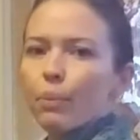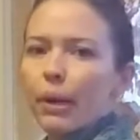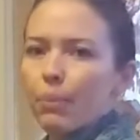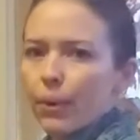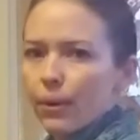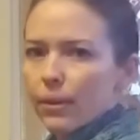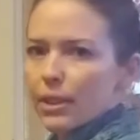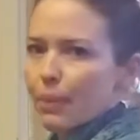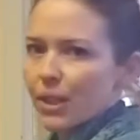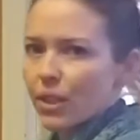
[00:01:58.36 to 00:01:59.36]
people,
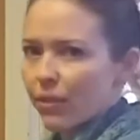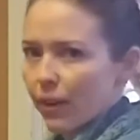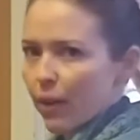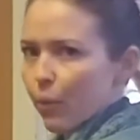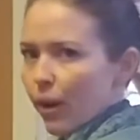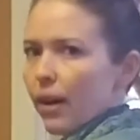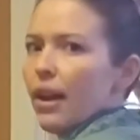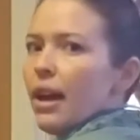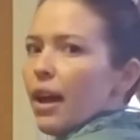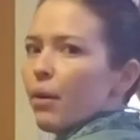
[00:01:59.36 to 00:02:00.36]
especially if they're at work,
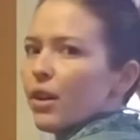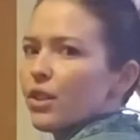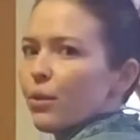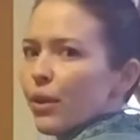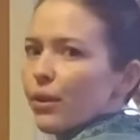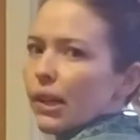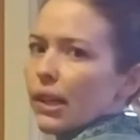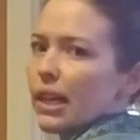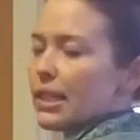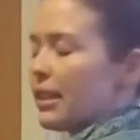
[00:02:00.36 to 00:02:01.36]
I'm going to show what it looked
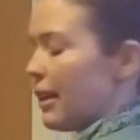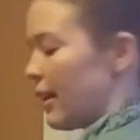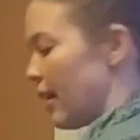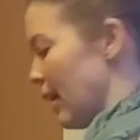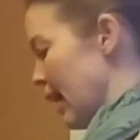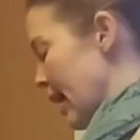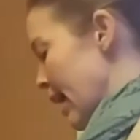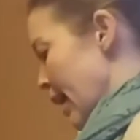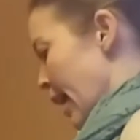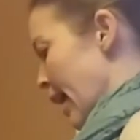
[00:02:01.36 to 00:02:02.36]
like seated.
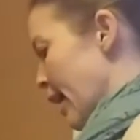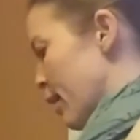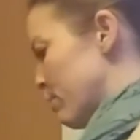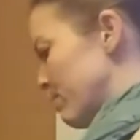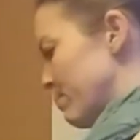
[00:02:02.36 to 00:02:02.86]
A